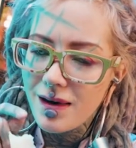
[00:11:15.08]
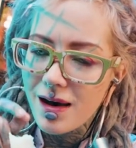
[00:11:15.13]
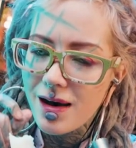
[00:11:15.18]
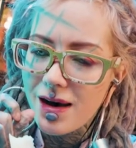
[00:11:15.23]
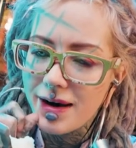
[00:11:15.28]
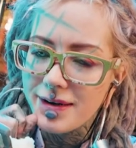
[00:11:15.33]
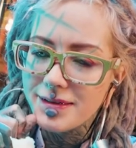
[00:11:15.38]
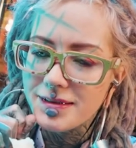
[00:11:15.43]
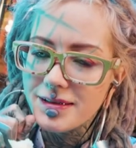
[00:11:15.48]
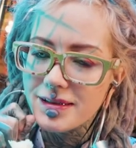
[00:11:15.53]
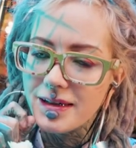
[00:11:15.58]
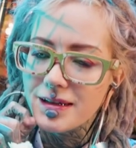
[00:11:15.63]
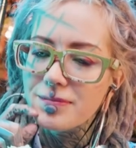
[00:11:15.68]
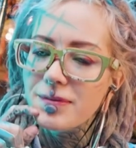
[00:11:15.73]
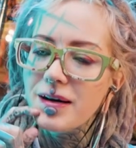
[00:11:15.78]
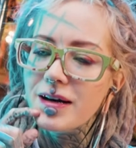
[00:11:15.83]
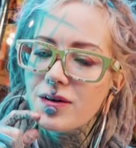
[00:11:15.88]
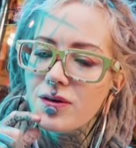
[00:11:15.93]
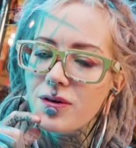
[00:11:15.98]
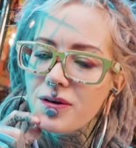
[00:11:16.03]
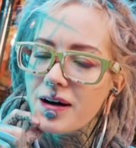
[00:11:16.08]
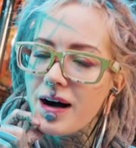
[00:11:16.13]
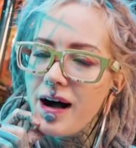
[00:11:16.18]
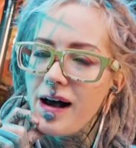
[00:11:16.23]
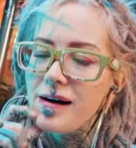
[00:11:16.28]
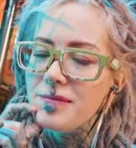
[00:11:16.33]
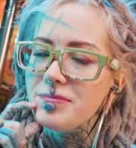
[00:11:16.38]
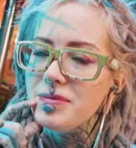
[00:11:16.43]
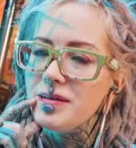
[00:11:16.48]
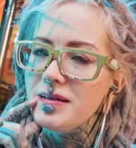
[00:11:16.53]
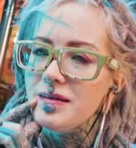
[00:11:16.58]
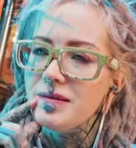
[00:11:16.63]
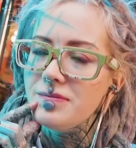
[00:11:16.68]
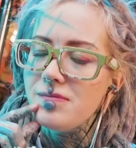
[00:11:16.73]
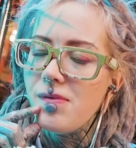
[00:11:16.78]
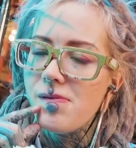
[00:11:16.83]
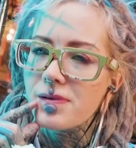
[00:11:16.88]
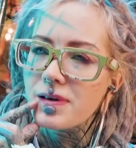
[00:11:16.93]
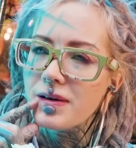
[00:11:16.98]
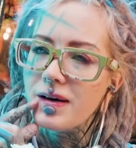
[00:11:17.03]
I take my kohlrabi,
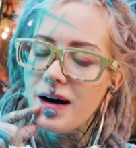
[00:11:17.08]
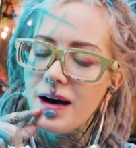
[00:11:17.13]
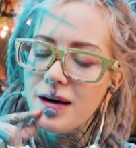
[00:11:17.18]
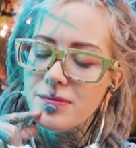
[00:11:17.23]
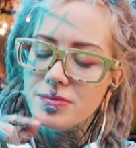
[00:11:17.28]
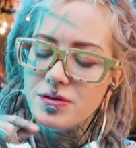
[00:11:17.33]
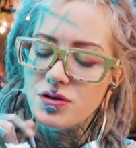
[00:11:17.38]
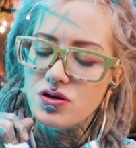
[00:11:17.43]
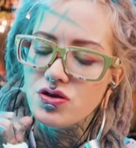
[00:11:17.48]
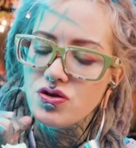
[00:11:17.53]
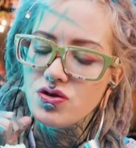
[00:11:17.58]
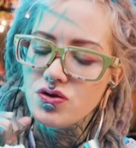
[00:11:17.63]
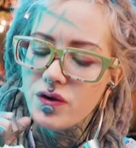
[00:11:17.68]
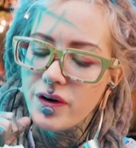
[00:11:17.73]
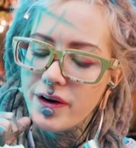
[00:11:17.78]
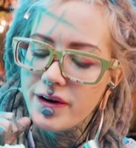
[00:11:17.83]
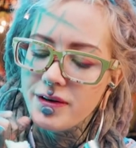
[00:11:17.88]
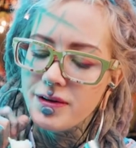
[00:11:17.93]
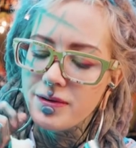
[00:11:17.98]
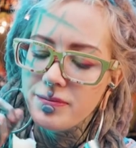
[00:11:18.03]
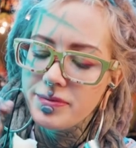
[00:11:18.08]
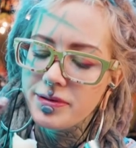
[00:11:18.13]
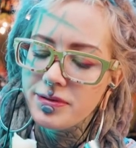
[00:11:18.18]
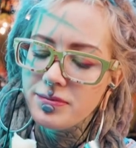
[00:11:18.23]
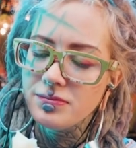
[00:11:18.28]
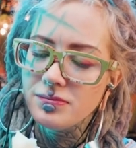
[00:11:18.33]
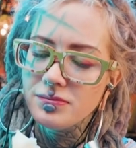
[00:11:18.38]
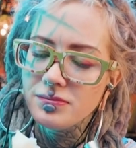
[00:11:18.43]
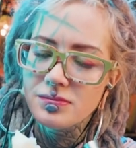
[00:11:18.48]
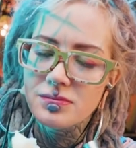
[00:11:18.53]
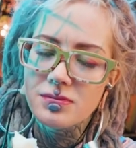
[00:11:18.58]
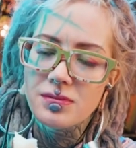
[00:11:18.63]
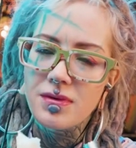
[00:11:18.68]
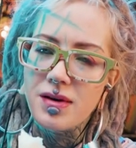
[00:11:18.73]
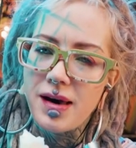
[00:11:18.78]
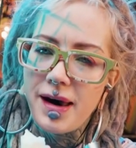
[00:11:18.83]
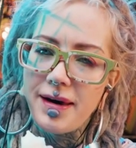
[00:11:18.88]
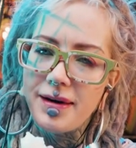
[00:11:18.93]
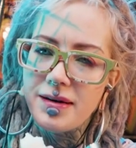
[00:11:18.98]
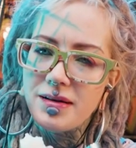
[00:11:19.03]
cabbage, turnip,
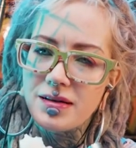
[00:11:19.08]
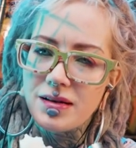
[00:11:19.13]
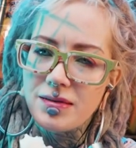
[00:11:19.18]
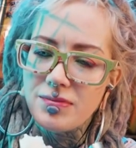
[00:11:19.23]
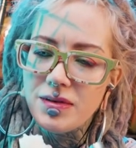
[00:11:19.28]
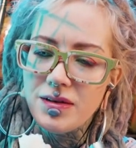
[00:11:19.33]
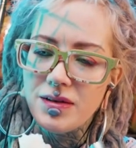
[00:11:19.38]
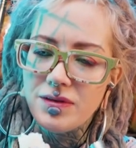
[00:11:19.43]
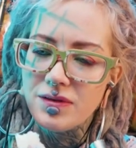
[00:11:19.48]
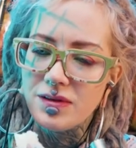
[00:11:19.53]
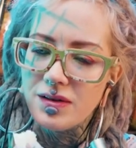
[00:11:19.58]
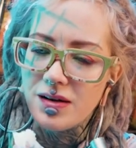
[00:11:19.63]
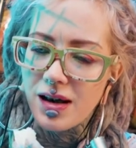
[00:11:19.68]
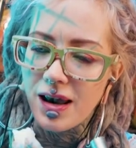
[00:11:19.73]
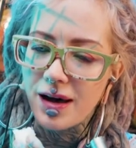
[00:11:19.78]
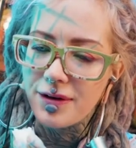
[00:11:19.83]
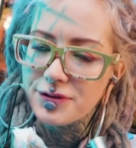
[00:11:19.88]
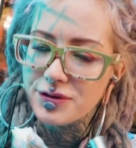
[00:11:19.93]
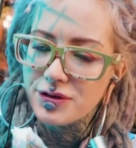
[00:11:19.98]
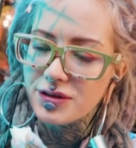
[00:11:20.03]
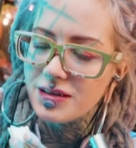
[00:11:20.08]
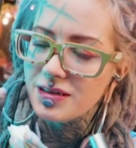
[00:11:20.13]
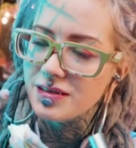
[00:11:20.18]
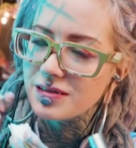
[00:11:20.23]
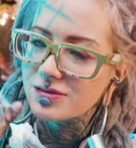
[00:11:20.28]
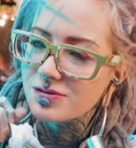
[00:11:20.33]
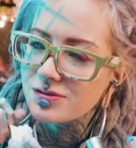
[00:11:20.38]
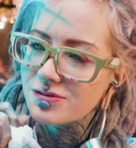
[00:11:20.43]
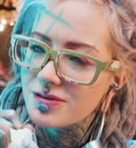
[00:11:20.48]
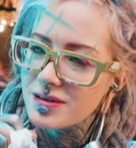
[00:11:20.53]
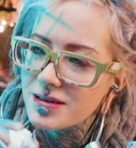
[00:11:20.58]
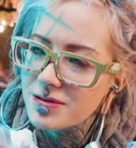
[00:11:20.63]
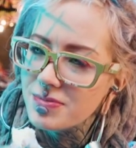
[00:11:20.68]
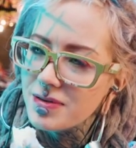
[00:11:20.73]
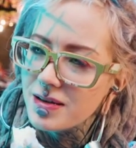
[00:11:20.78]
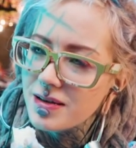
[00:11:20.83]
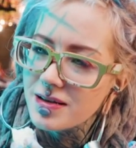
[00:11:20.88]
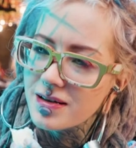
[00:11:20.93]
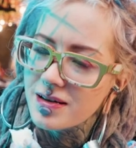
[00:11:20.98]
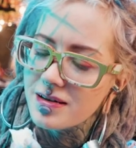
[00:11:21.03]
and I'm even louder and
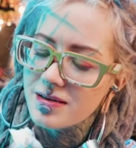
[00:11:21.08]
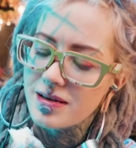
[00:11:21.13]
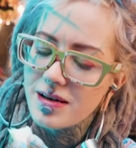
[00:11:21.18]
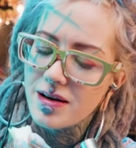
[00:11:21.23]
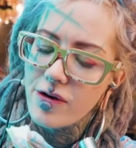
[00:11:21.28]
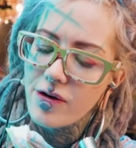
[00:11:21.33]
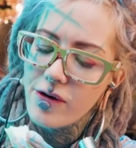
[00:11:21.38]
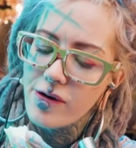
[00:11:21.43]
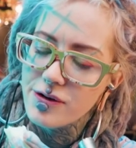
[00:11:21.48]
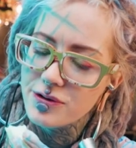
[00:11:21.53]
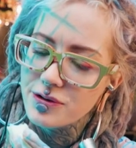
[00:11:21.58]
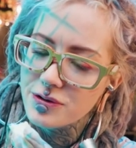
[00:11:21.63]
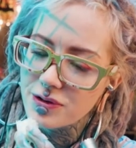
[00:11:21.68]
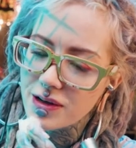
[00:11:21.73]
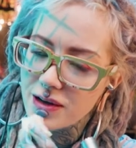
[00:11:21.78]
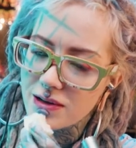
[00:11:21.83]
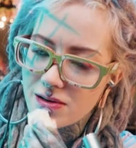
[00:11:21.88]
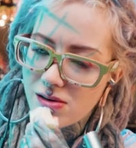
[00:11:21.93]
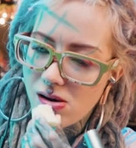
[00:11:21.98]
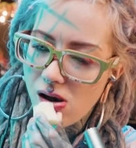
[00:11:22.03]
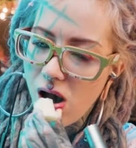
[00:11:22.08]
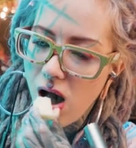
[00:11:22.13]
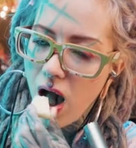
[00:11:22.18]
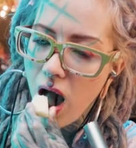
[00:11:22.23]
crispier than they all together.